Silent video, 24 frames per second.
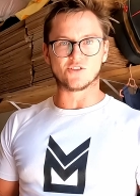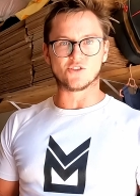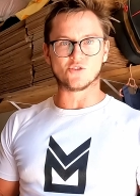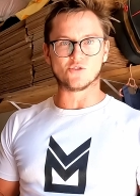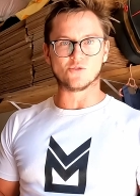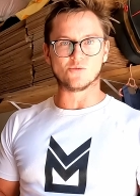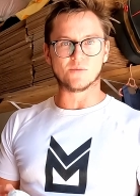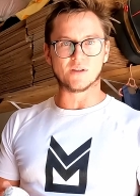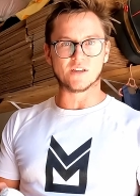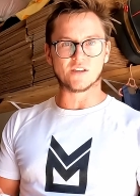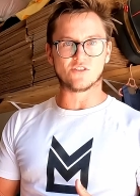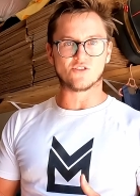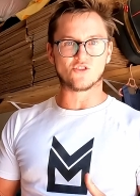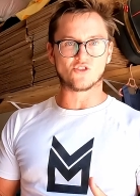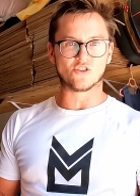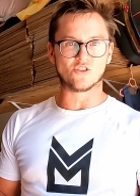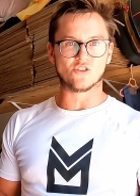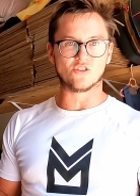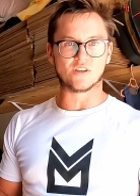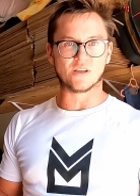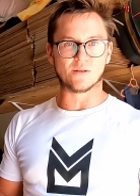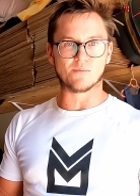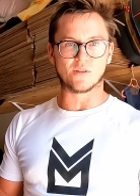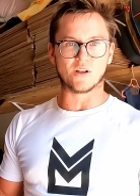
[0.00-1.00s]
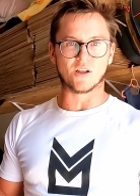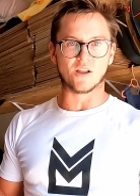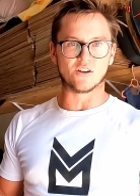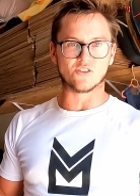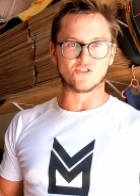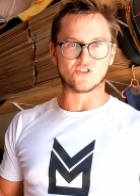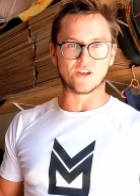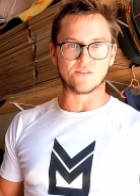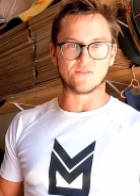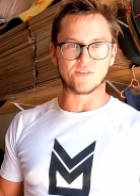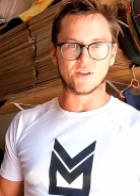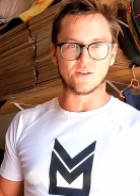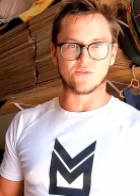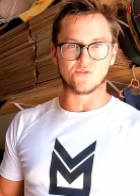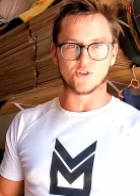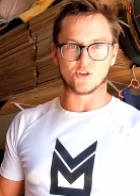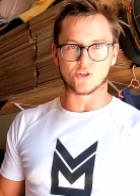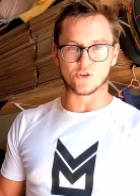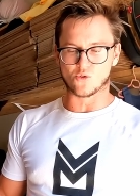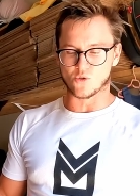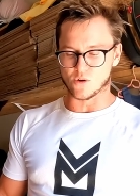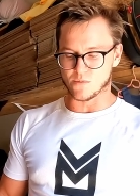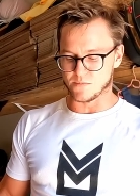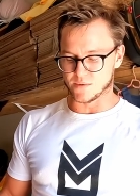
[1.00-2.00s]
to making sure you keep the longevity of
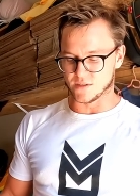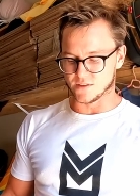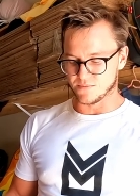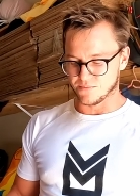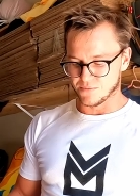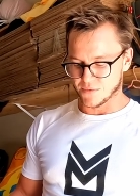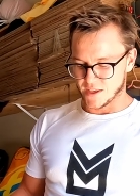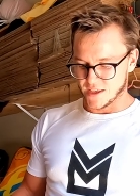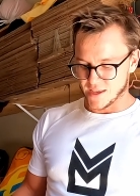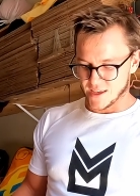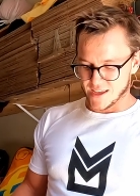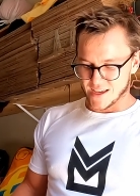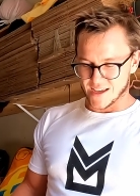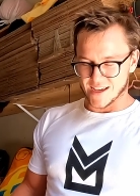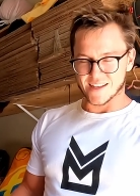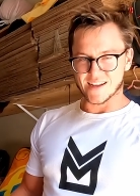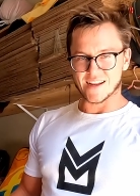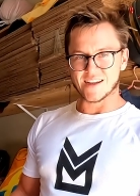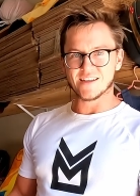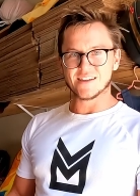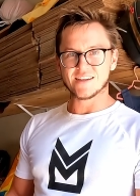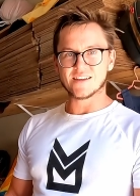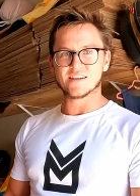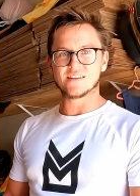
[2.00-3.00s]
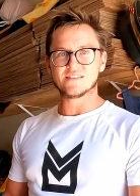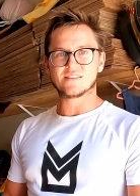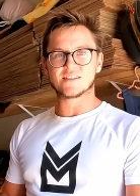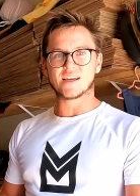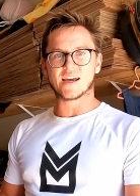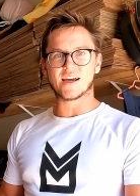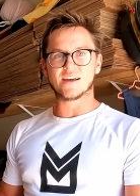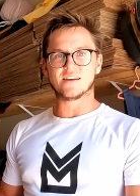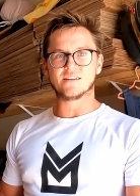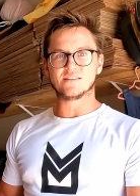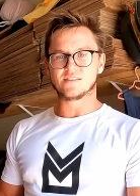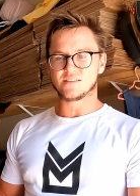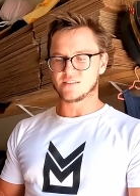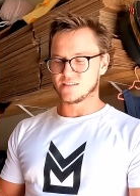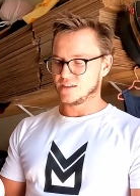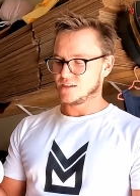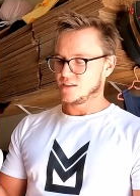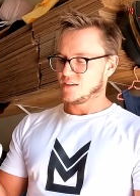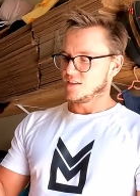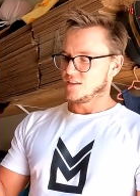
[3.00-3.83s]
your equipment. In any case, guys,